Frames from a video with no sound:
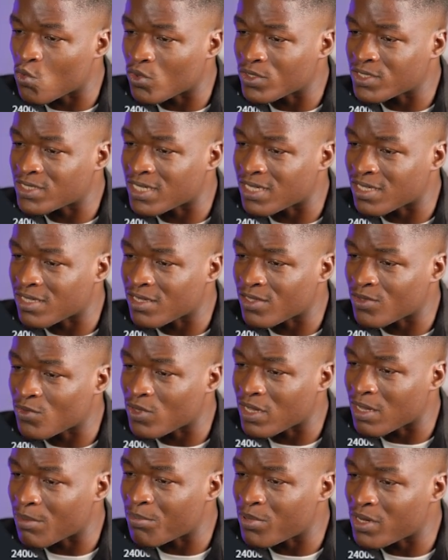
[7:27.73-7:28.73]
Once again, you
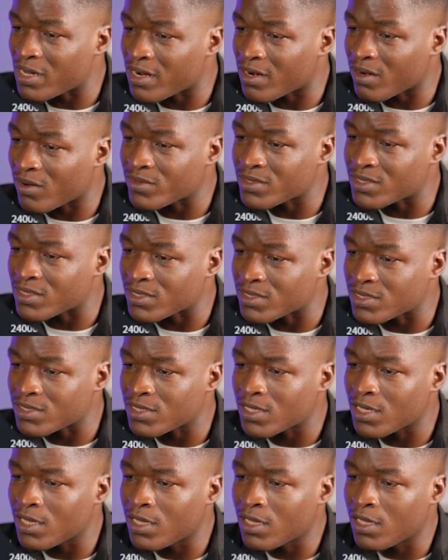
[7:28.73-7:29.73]
can play around this.